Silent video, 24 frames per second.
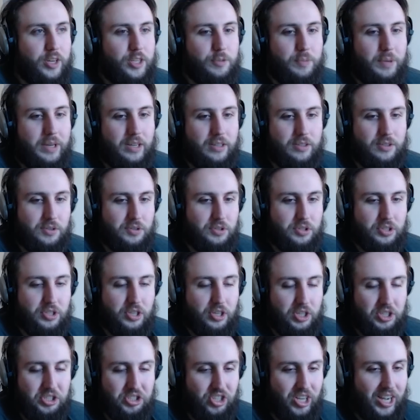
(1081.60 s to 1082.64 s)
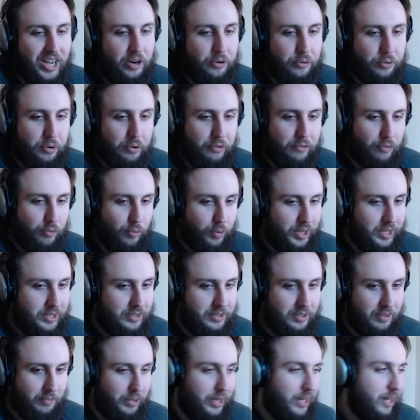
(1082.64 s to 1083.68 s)
because you're just gonna shatter your
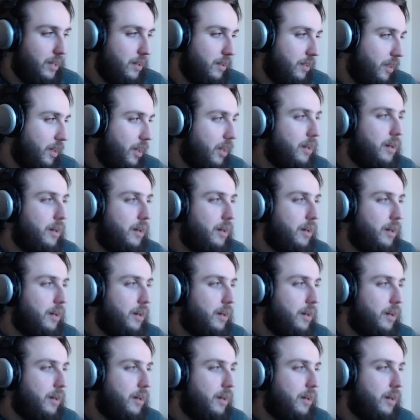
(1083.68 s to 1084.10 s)
freeze immediately.